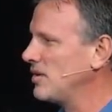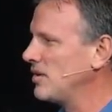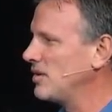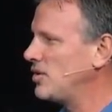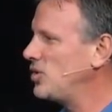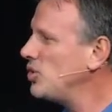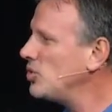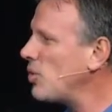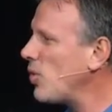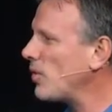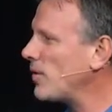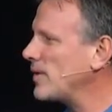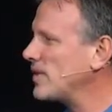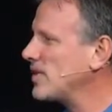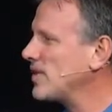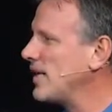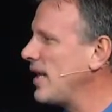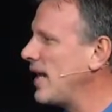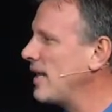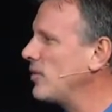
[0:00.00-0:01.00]
Do you know that
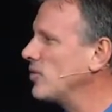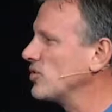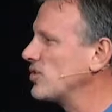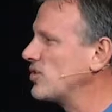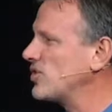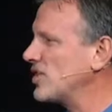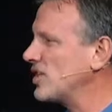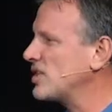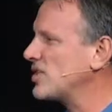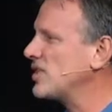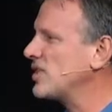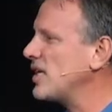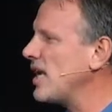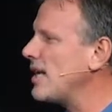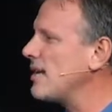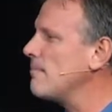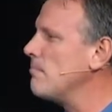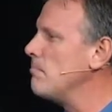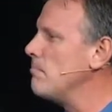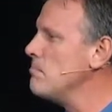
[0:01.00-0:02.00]
today there's
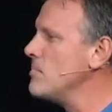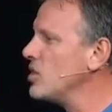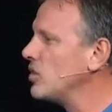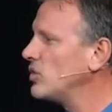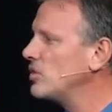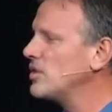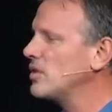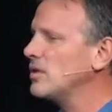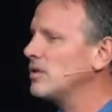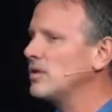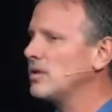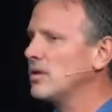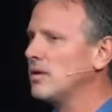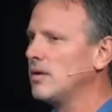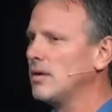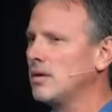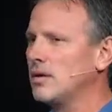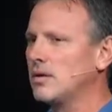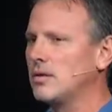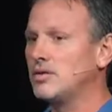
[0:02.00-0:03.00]
68 million
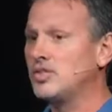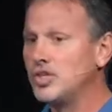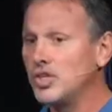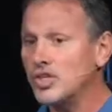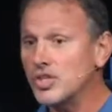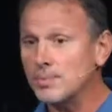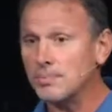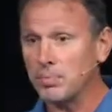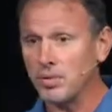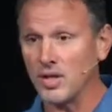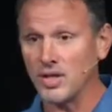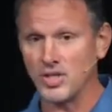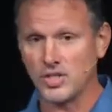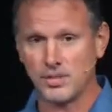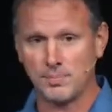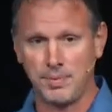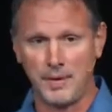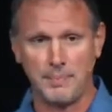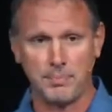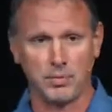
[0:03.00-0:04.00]

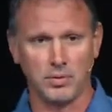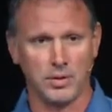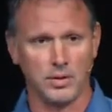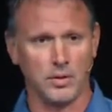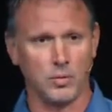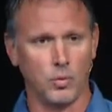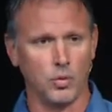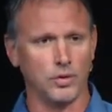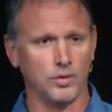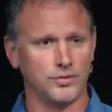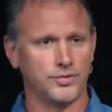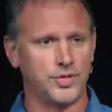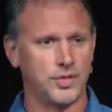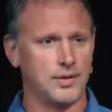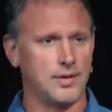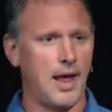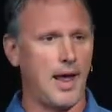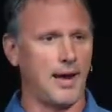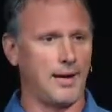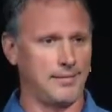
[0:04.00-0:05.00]
displaced people in the world
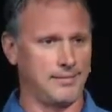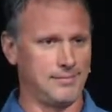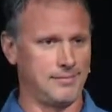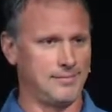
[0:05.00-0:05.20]
today?